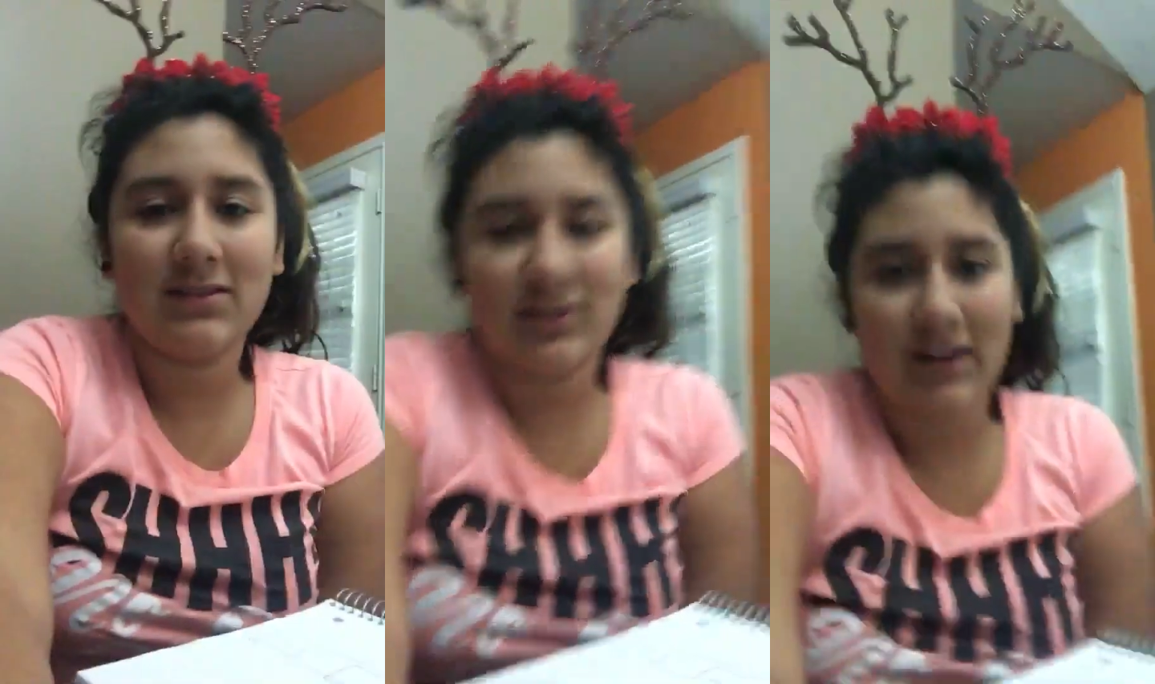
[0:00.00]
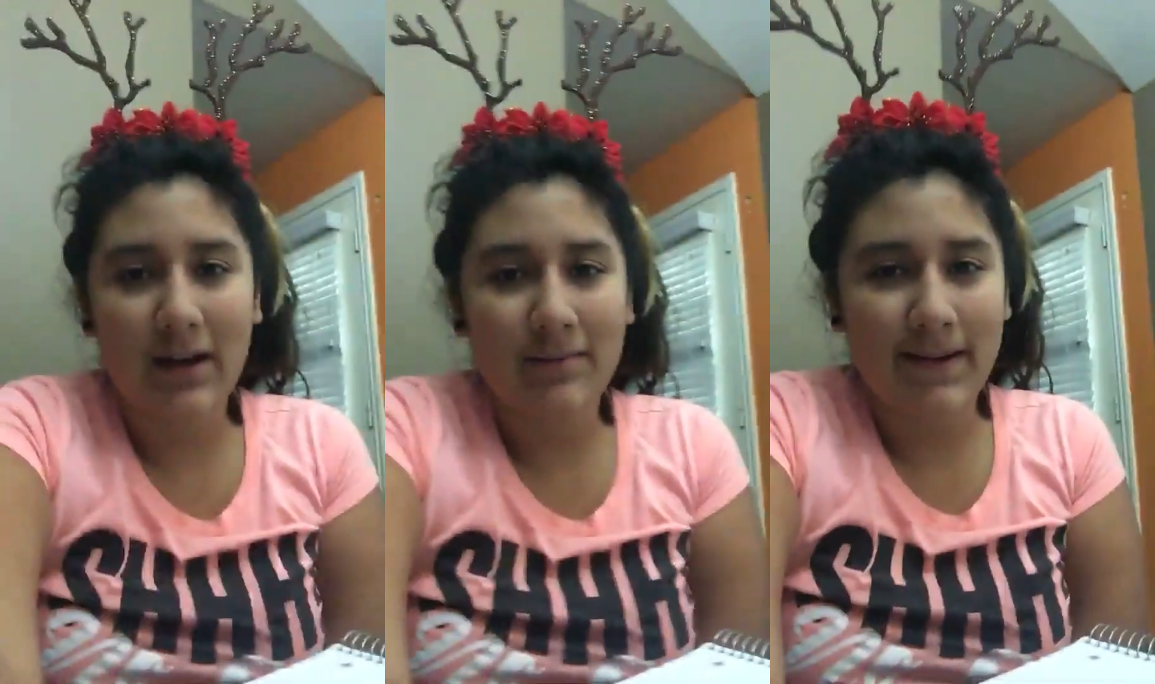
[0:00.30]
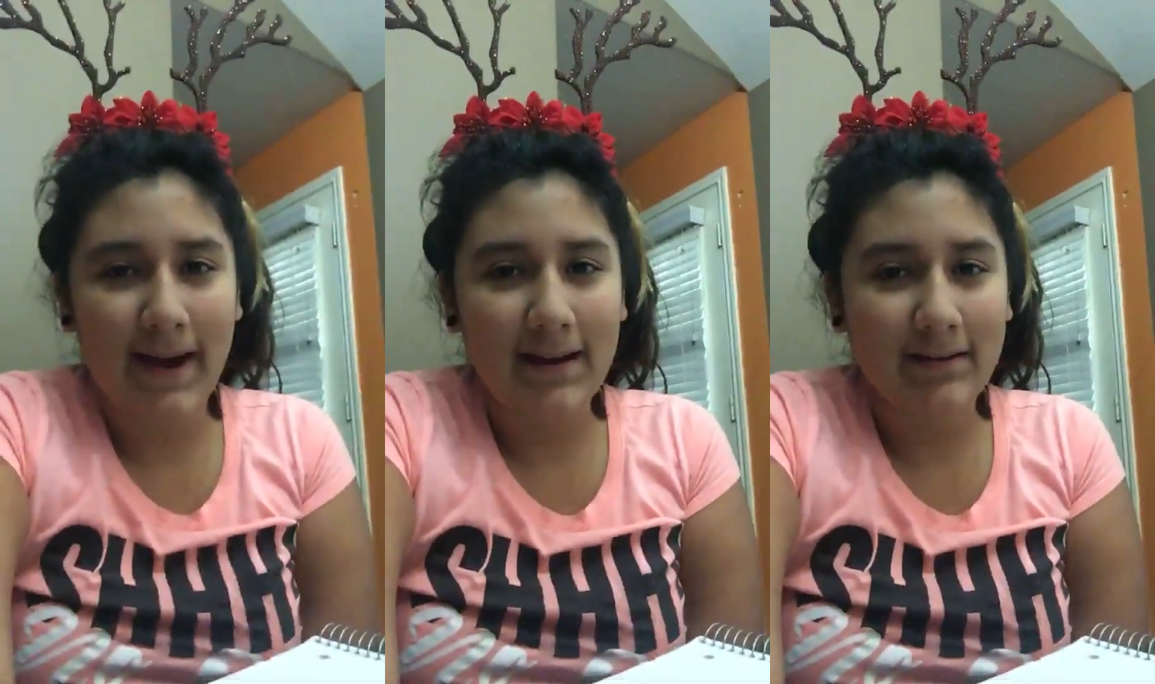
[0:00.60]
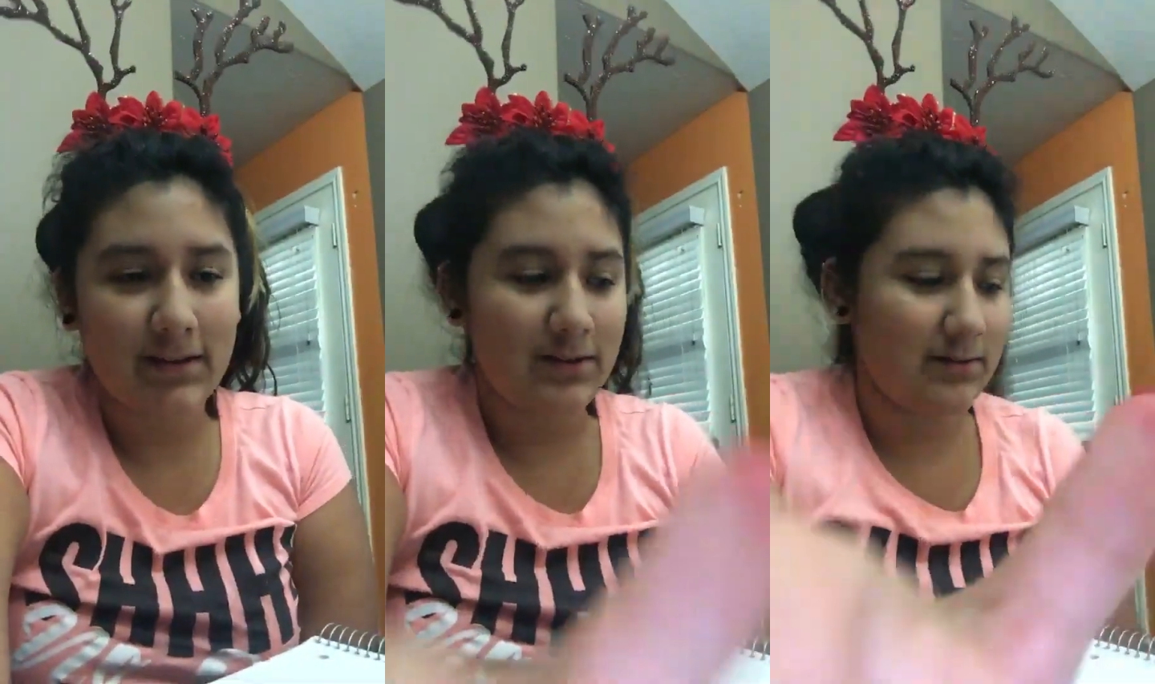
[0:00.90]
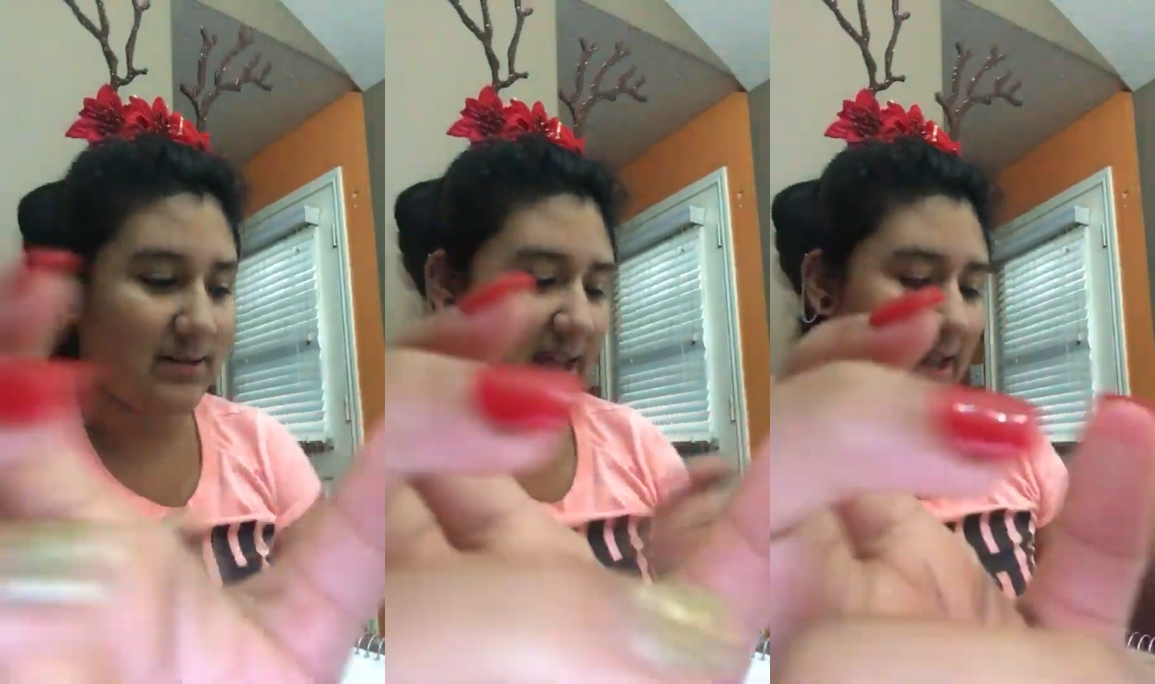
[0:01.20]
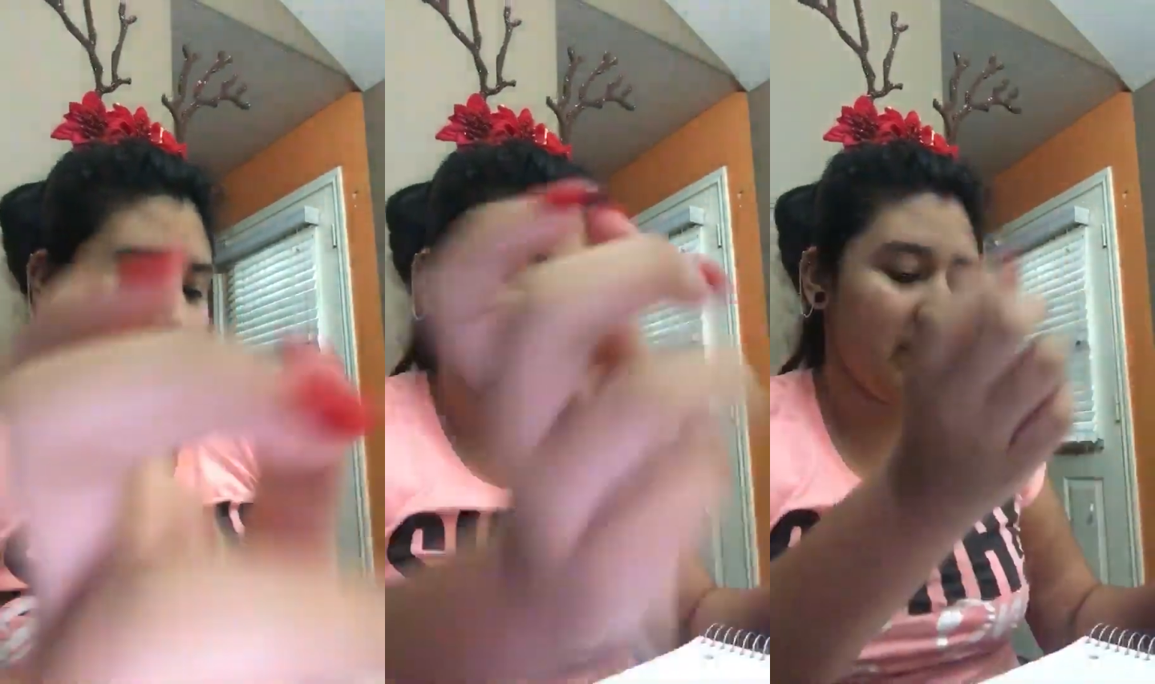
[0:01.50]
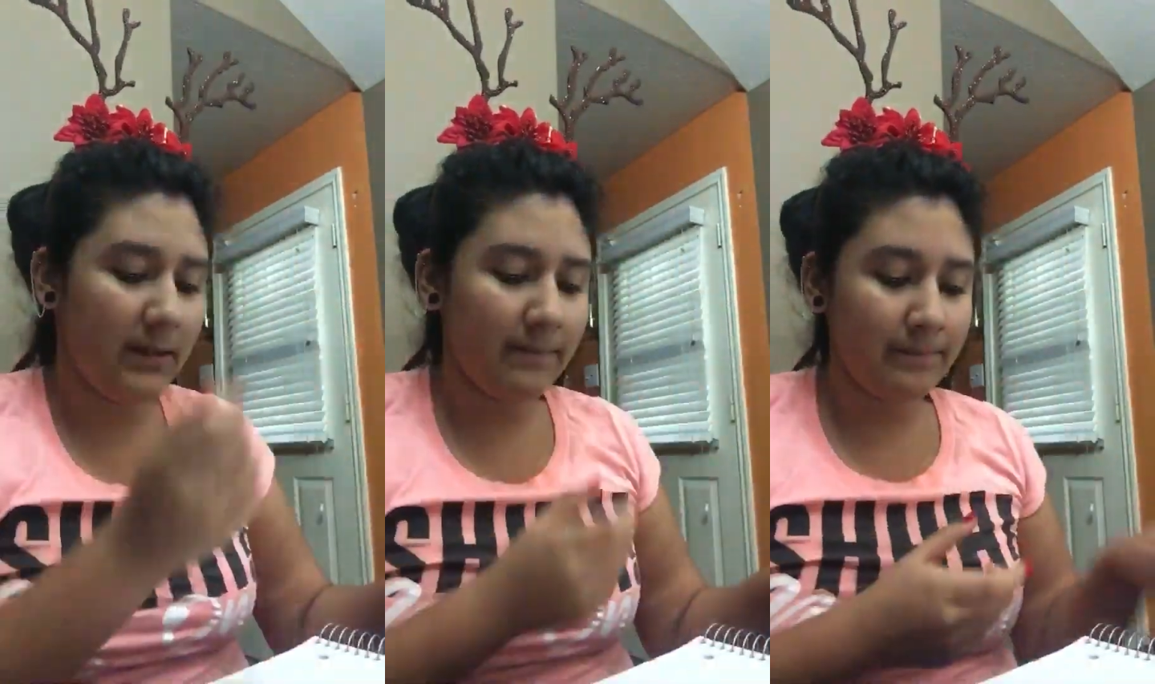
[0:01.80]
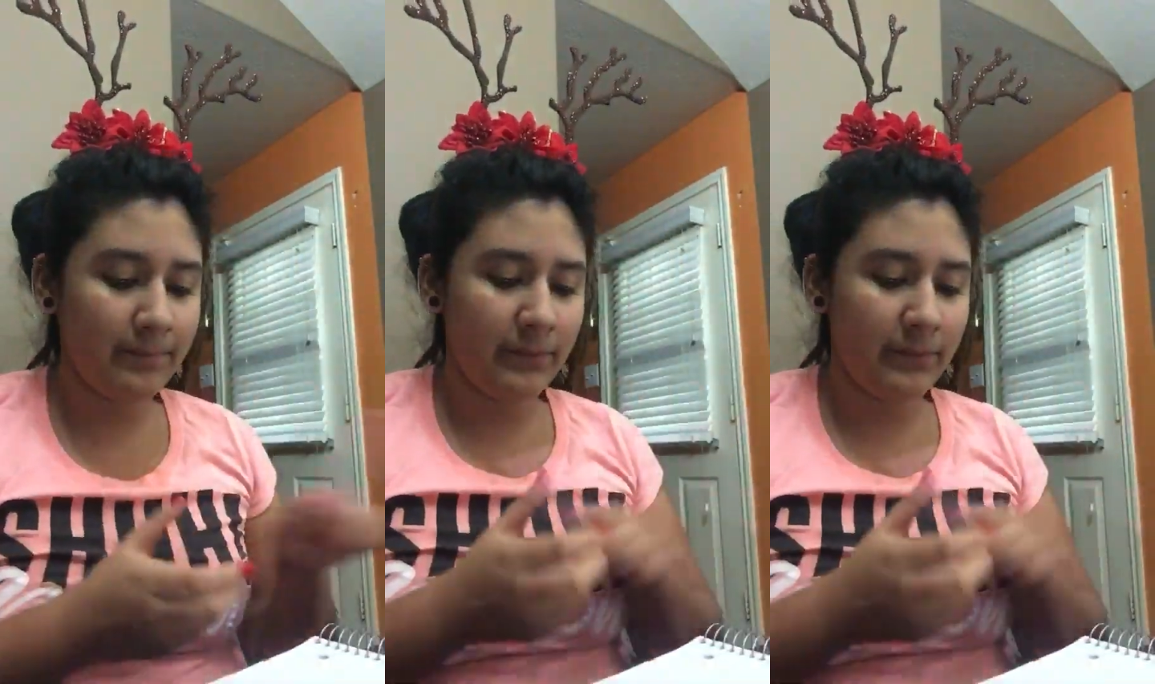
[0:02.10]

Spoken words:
they're not bad unless you tame them.